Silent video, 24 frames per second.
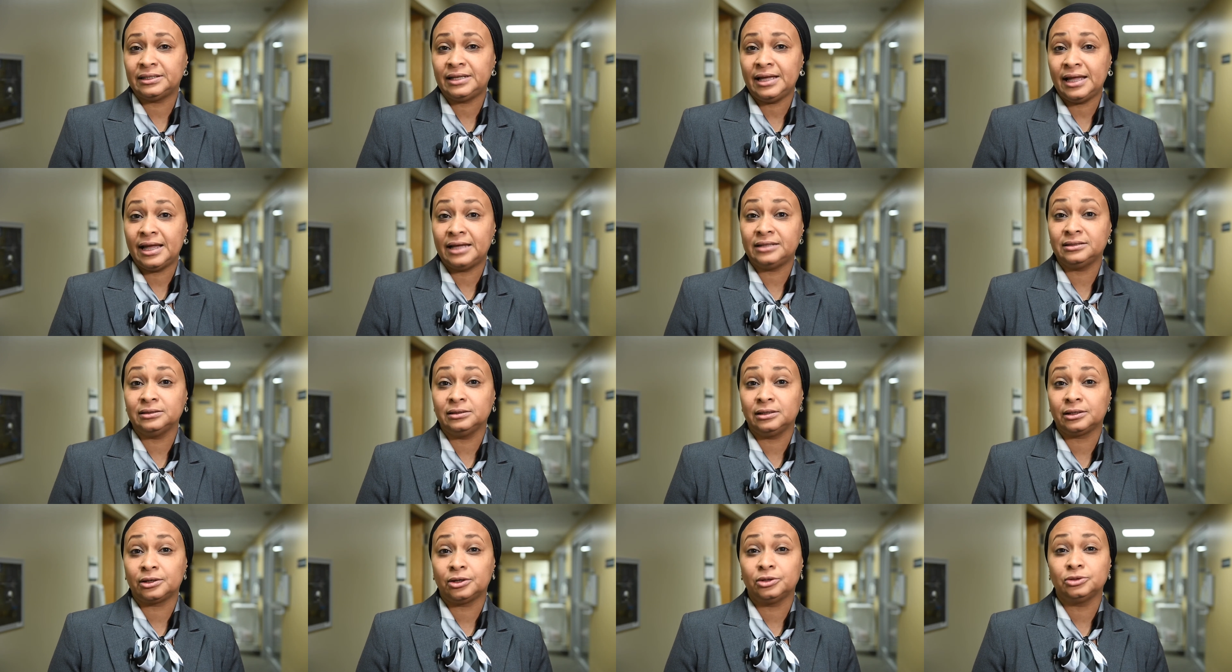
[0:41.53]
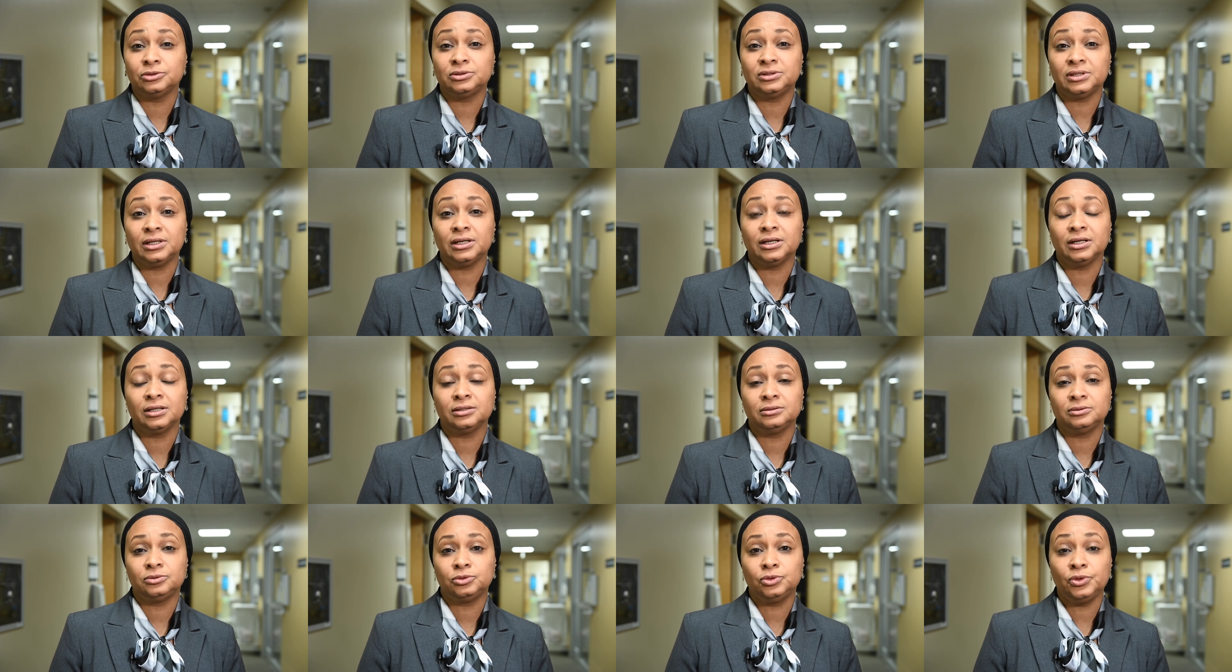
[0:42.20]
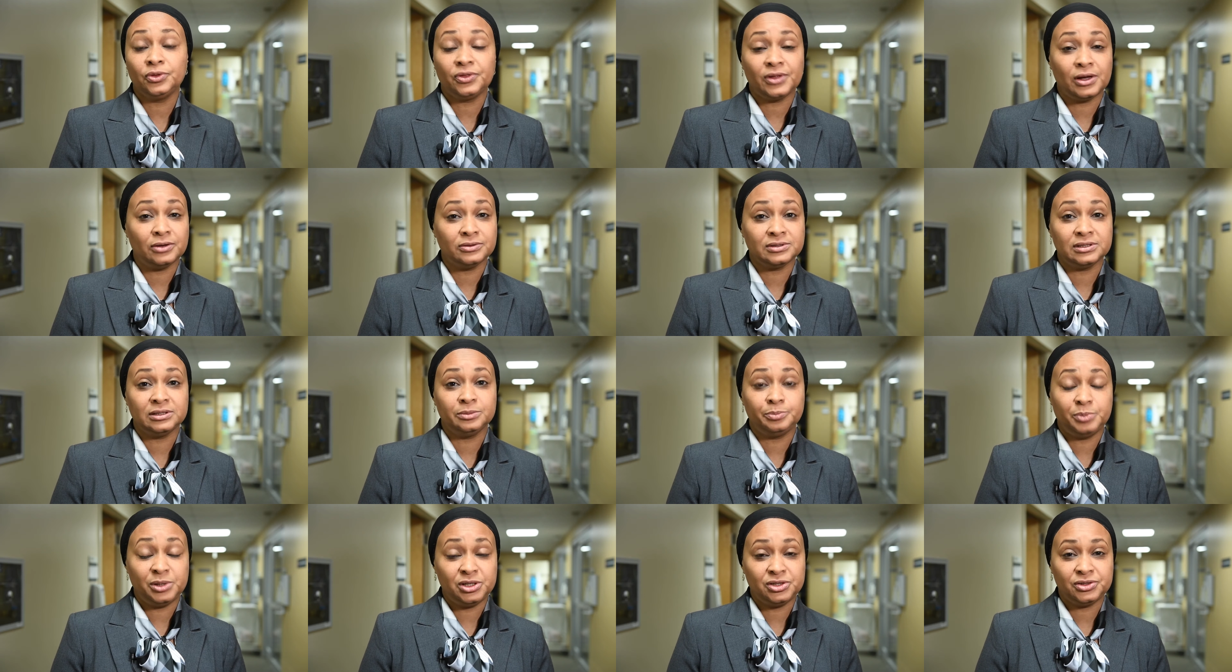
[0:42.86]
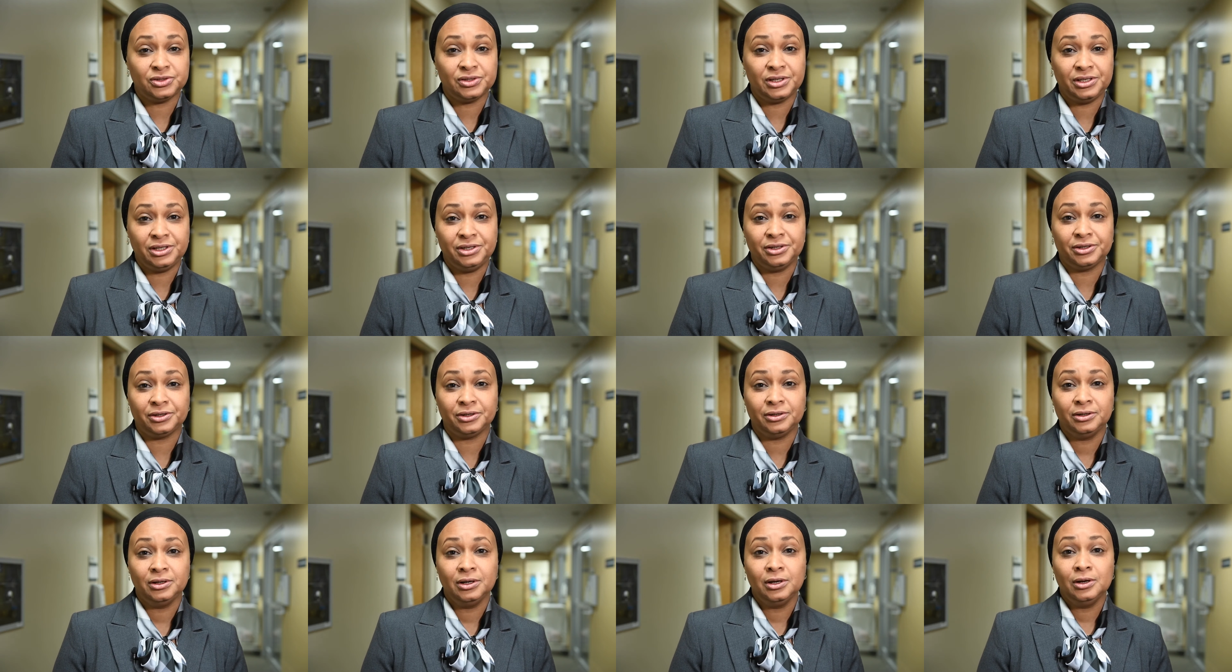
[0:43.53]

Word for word: handles around uh, two thousand patients a year